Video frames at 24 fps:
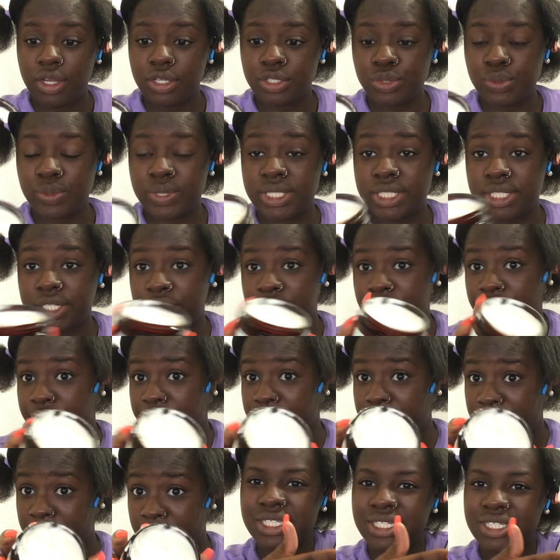twisting
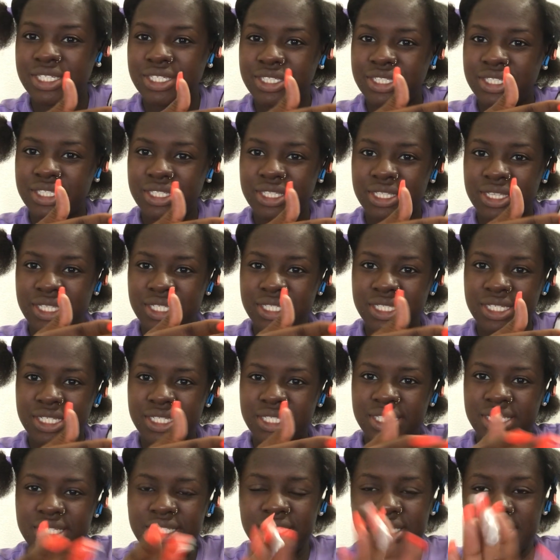cream. This
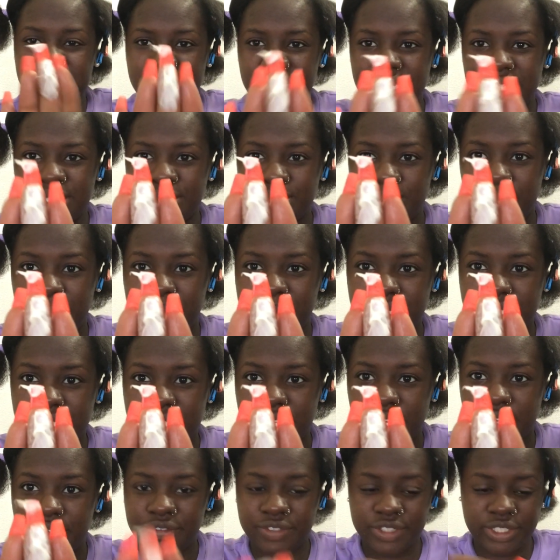consistency is way much
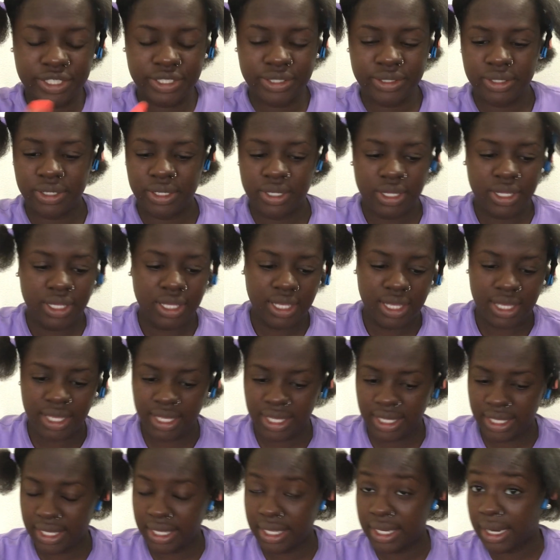softer,
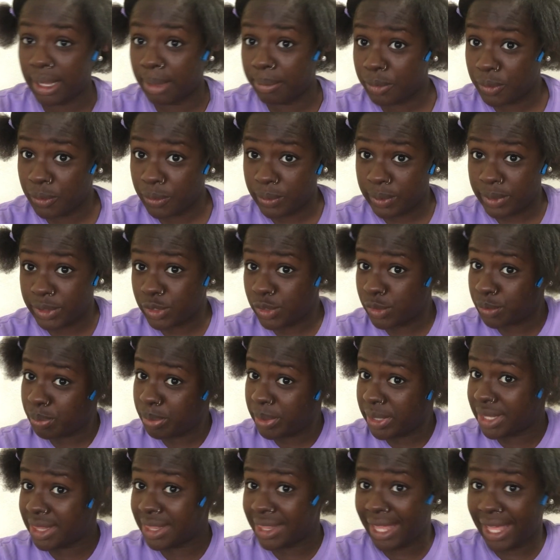and I'm going to
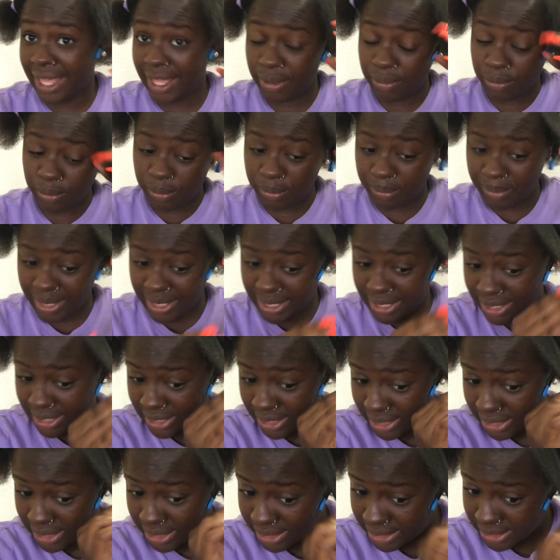put that on my
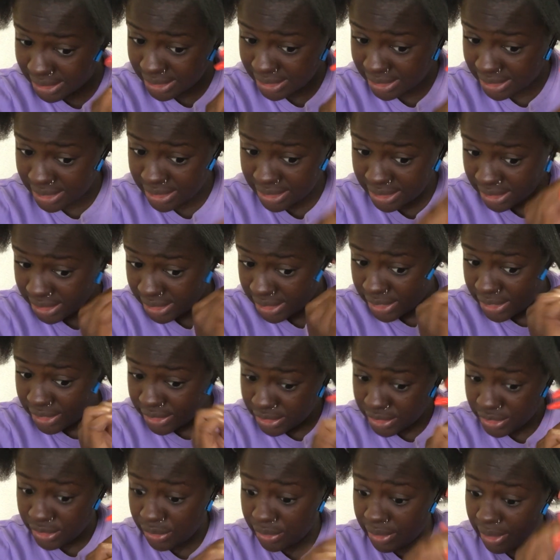ends
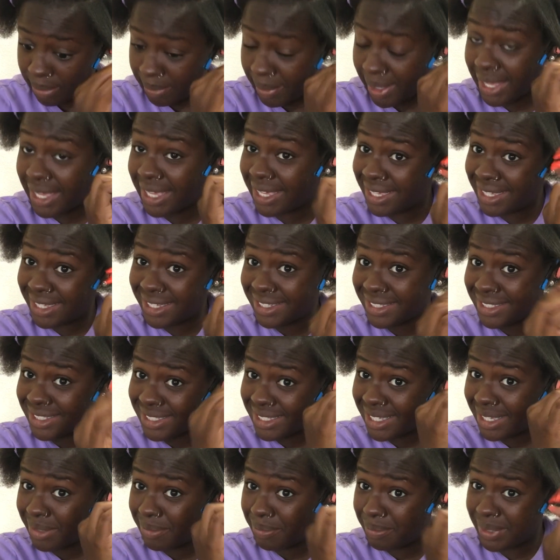so that my ends
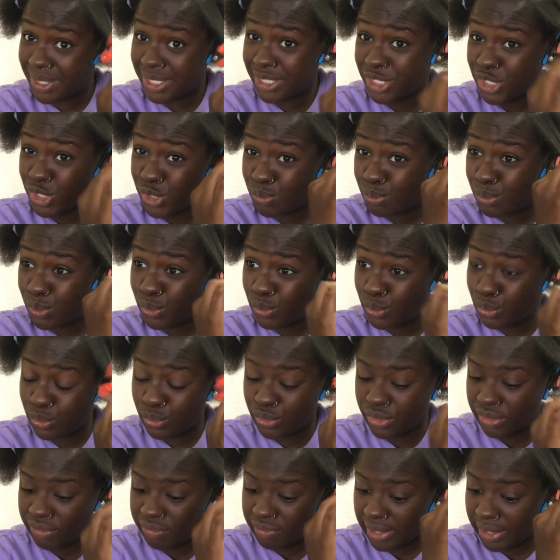can be
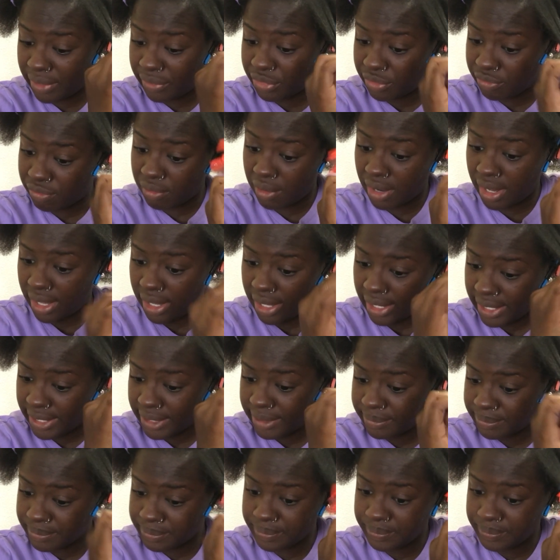smooth around the rod.